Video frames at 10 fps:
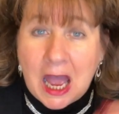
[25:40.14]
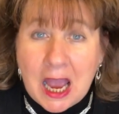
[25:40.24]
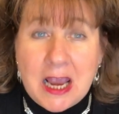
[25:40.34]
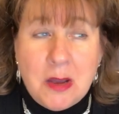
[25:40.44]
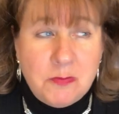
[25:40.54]

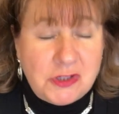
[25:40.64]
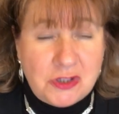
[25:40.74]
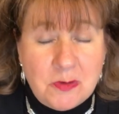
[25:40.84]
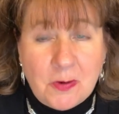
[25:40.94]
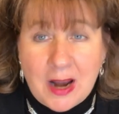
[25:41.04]
I am
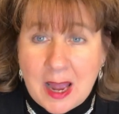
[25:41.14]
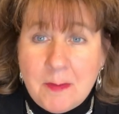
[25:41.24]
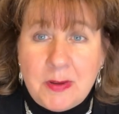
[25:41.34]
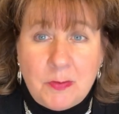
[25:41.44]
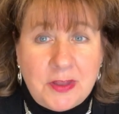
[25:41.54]
super
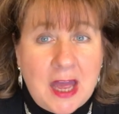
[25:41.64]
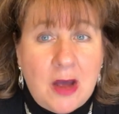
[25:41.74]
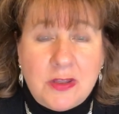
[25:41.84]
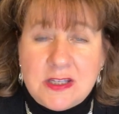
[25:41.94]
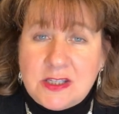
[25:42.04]
happy with
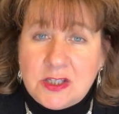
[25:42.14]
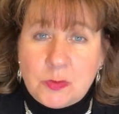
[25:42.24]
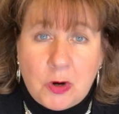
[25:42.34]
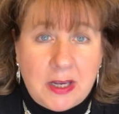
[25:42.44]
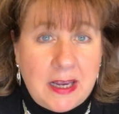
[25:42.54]
how this is
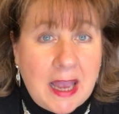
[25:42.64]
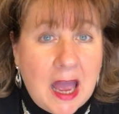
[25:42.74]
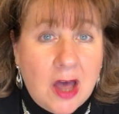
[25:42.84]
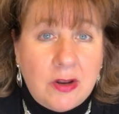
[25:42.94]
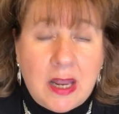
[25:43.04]
working
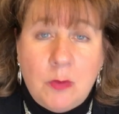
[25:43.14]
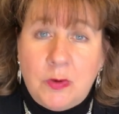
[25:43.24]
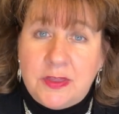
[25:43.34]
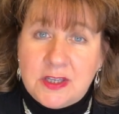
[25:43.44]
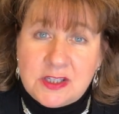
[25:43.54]
out and
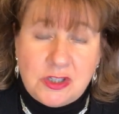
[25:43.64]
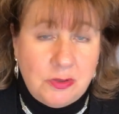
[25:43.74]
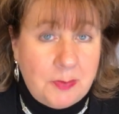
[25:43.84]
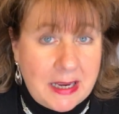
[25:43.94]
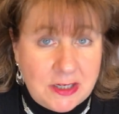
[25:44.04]
with this
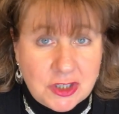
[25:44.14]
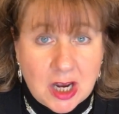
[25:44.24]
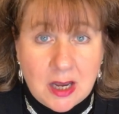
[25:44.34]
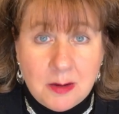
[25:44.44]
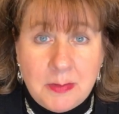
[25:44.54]
new paint
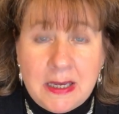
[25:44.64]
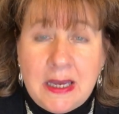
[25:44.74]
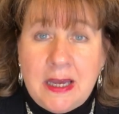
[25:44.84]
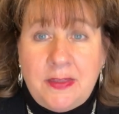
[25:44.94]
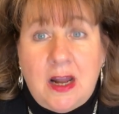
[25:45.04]
job
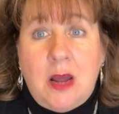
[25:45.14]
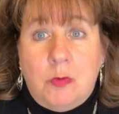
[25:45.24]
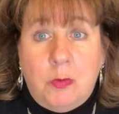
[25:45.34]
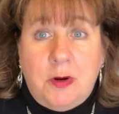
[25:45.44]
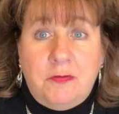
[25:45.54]
that I
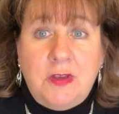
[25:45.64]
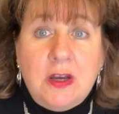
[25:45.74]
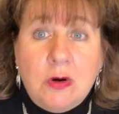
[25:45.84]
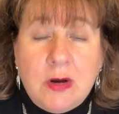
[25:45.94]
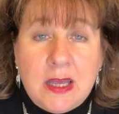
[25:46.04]
will
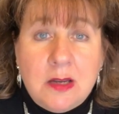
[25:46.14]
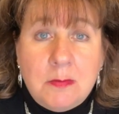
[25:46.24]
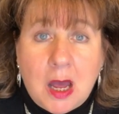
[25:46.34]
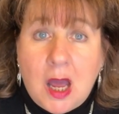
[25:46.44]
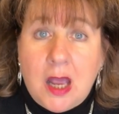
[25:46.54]
reveal in
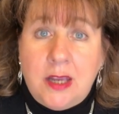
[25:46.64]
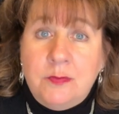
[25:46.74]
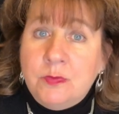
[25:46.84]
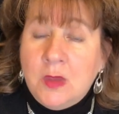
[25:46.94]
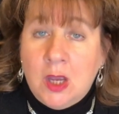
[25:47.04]
my
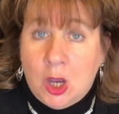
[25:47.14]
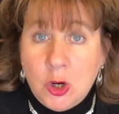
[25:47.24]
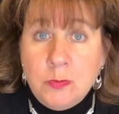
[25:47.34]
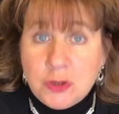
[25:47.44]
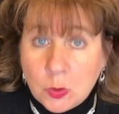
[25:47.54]

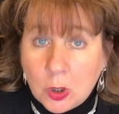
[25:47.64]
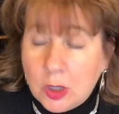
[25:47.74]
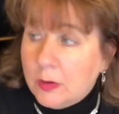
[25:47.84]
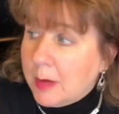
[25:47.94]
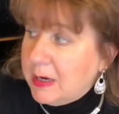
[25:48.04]
home
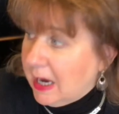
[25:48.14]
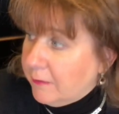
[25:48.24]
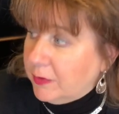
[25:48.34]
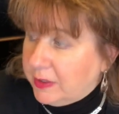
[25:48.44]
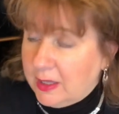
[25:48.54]
tour. I mean,
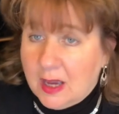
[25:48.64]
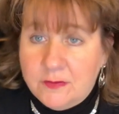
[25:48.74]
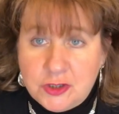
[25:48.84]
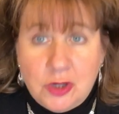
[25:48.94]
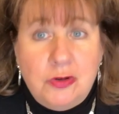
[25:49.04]
everything.
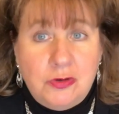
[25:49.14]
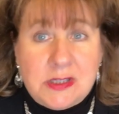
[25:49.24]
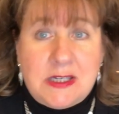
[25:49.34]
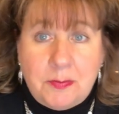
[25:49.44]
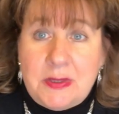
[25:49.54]
I've shown you
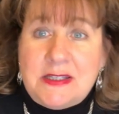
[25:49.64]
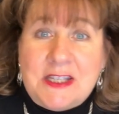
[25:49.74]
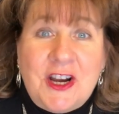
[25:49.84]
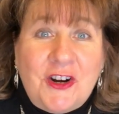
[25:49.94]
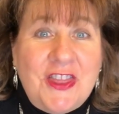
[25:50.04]
snippets
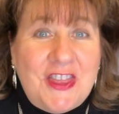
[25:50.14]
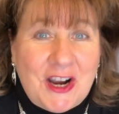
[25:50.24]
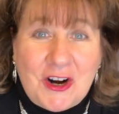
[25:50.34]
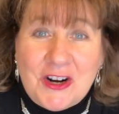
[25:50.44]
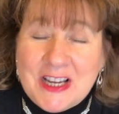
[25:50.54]
here and
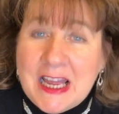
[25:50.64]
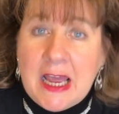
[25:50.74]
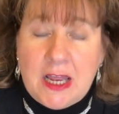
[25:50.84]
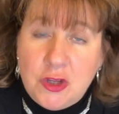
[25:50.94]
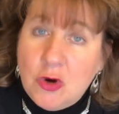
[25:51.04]
there,
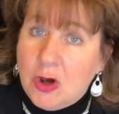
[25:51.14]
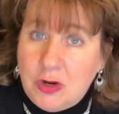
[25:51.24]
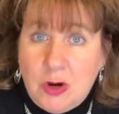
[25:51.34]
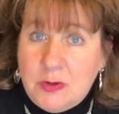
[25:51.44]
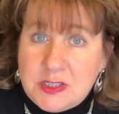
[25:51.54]
and you all
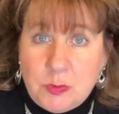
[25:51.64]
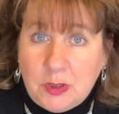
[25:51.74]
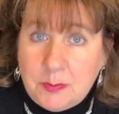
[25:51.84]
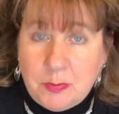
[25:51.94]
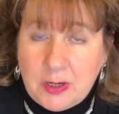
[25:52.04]
know it's
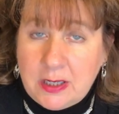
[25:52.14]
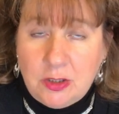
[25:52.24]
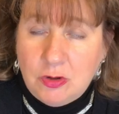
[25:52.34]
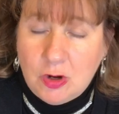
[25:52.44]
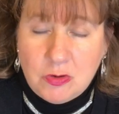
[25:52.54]
really pretty, and
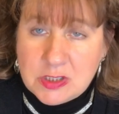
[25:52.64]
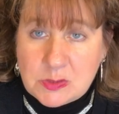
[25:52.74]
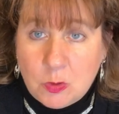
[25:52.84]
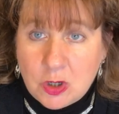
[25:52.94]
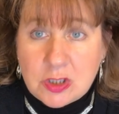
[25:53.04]
you know Chris
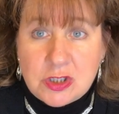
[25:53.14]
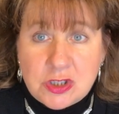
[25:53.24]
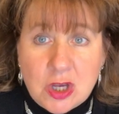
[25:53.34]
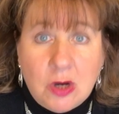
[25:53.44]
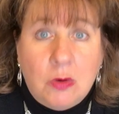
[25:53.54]
worked
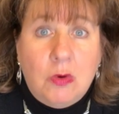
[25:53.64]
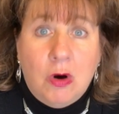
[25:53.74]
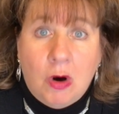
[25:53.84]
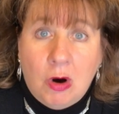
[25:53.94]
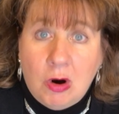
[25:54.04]
so
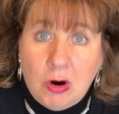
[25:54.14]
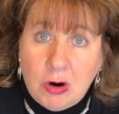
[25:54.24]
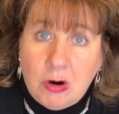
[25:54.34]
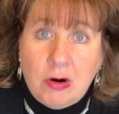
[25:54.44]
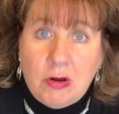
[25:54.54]

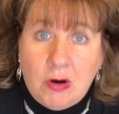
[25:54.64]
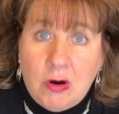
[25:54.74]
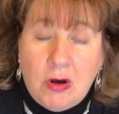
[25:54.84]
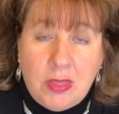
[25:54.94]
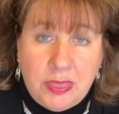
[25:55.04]
hard
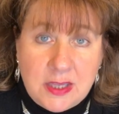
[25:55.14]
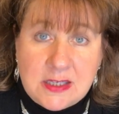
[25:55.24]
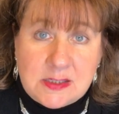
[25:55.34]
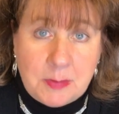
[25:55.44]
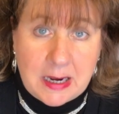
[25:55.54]
on
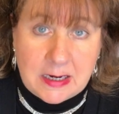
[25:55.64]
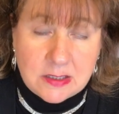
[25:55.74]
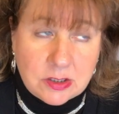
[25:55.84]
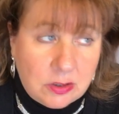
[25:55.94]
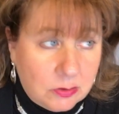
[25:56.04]
this
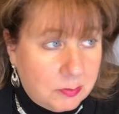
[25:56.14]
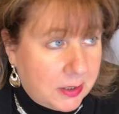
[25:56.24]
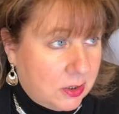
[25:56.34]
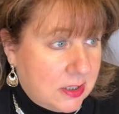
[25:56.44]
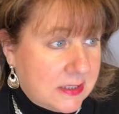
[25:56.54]
paint. Oh my
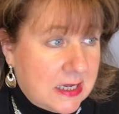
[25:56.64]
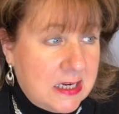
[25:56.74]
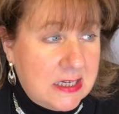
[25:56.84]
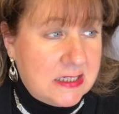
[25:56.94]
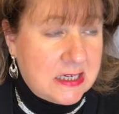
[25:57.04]
goodness, and
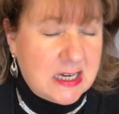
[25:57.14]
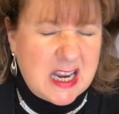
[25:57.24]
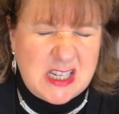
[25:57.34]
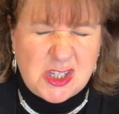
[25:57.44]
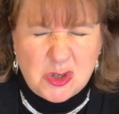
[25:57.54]
he did
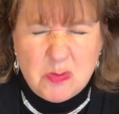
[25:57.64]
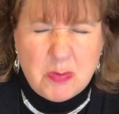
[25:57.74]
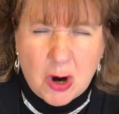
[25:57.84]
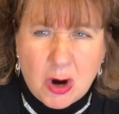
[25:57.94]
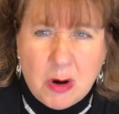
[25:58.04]
a
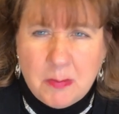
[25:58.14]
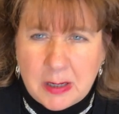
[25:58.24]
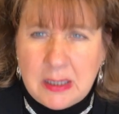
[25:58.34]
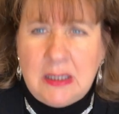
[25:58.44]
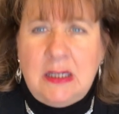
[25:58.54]
superb
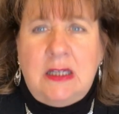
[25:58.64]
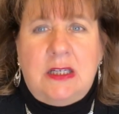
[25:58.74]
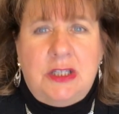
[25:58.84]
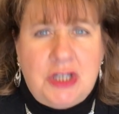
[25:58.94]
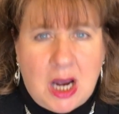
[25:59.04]

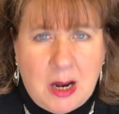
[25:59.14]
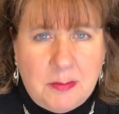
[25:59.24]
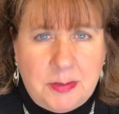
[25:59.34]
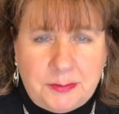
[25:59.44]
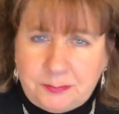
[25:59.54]
job.